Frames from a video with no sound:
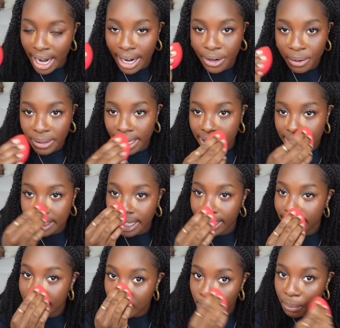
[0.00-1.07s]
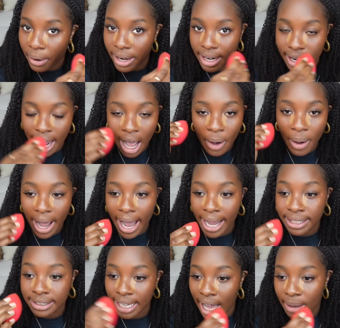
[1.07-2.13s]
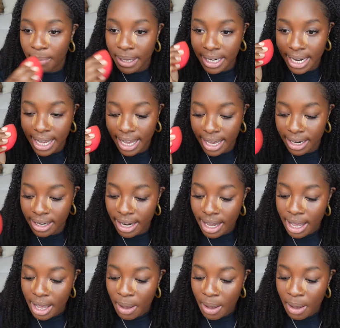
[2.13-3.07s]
I don't like to like spread it out. I dab it in.